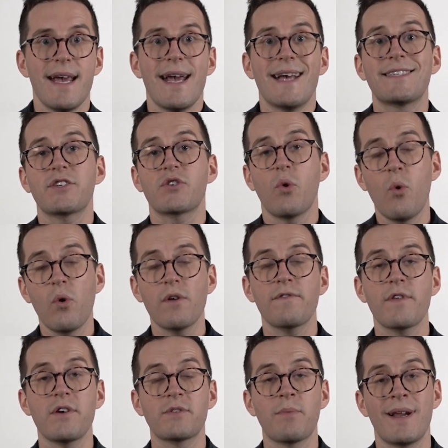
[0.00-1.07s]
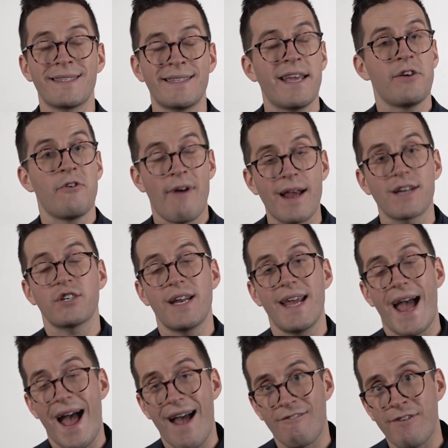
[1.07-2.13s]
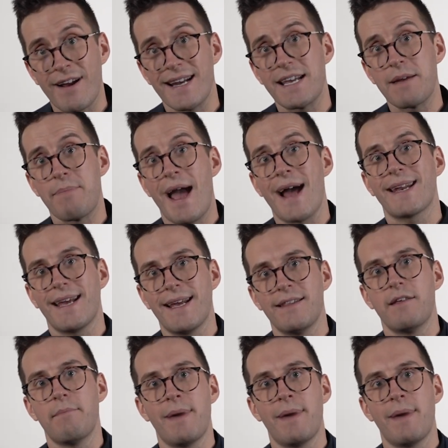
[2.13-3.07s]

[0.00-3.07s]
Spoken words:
is it's all of those ones that you're actually reading about in the